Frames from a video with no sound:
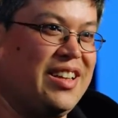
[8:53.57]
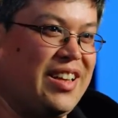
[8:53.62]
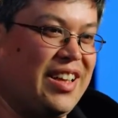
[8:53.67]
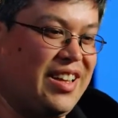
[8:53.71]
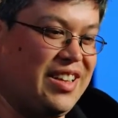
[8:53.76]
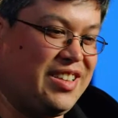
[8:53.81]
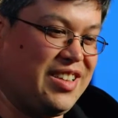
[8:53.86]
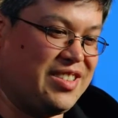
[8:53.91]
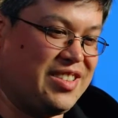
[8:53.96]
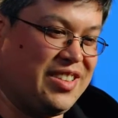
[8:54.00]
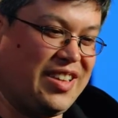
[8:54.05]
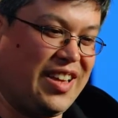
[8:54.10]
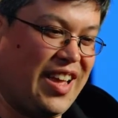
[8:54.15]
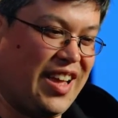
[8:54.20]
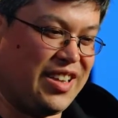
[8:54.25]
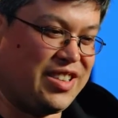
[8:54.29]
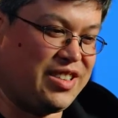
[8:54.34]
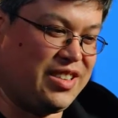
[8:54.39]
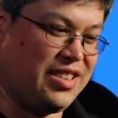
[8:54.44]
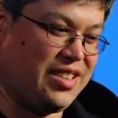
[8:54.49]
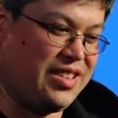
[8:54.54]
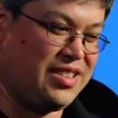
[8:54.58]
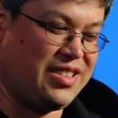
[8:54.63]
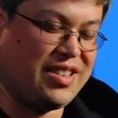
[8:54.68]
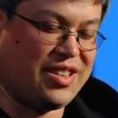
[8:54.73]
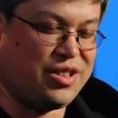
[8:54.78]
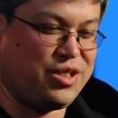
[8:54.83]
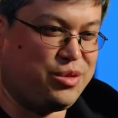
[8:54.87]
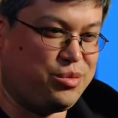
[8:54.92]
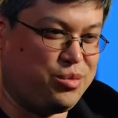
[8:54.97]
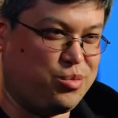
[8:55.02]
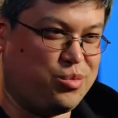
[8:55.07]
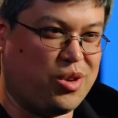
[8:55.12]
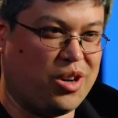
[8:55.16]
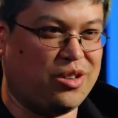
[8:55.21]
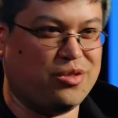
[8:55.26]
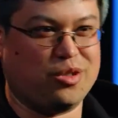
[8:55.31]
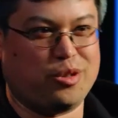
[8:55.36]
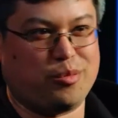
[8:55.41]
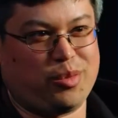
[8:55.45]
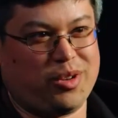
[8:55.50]
like it doesn't actually, it's not, you
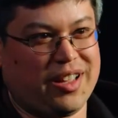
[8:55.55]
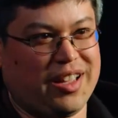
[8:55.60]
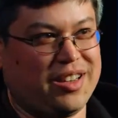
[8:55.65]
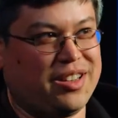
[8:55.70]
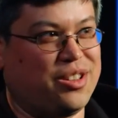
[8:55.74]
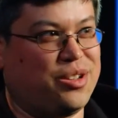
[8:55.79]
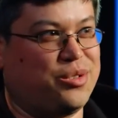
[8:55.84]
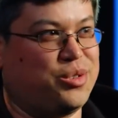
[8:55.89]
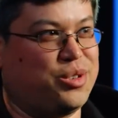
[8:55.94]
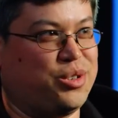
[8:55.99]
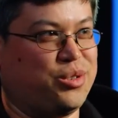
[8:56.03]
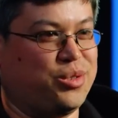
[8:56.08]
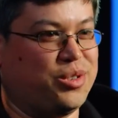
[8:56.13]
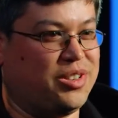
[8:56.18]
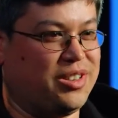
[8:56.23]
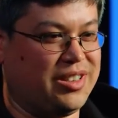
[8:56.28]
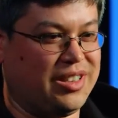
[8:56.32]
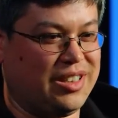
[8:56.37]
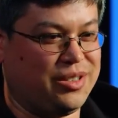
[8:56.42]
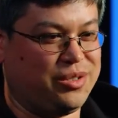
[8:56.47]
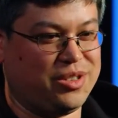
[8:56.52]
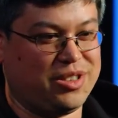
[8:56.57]
run over a plant in the real world and it